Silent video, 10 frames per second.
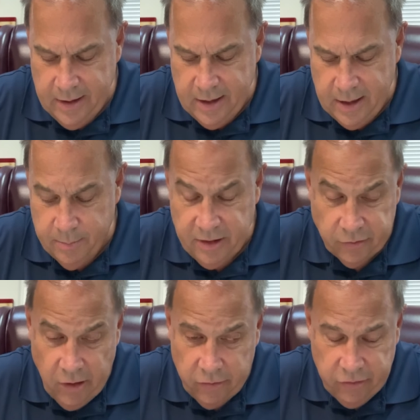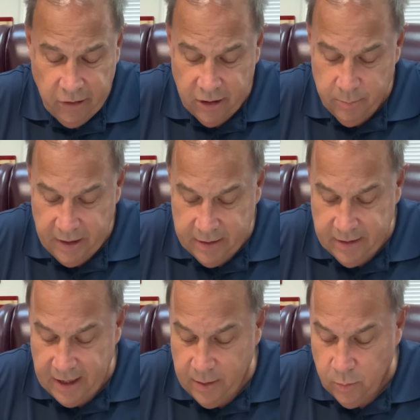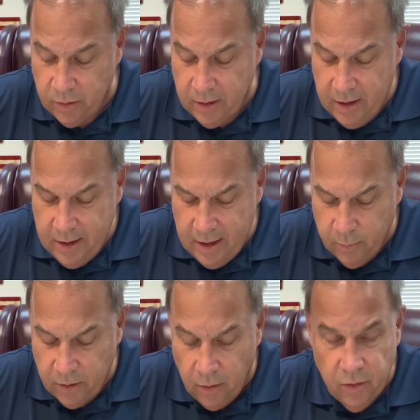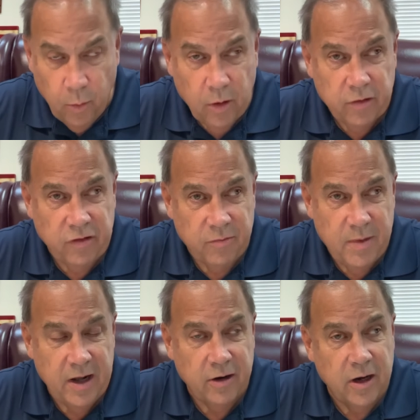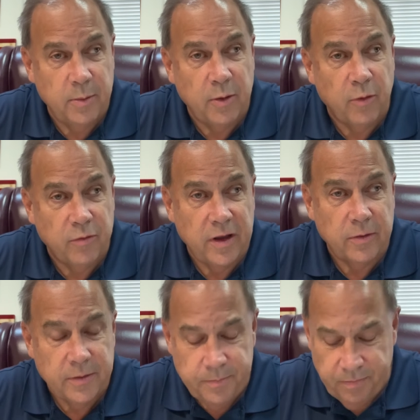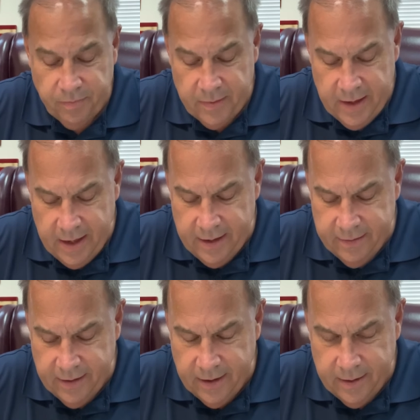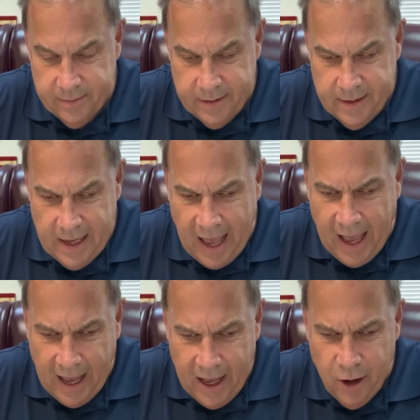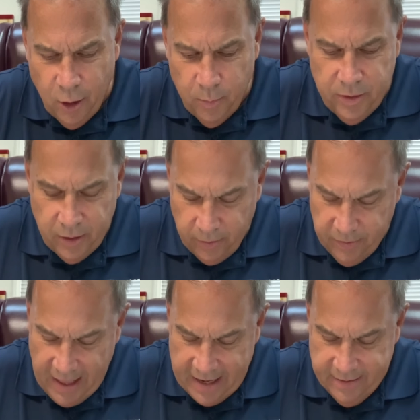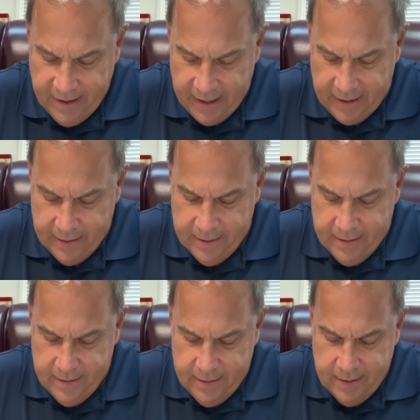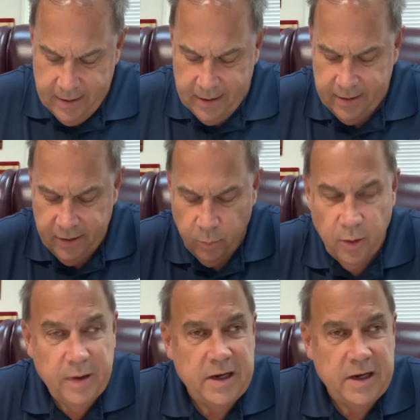But there's also going to be a day when all the works of men are going to be revealed. And I hope that on that day that we'll be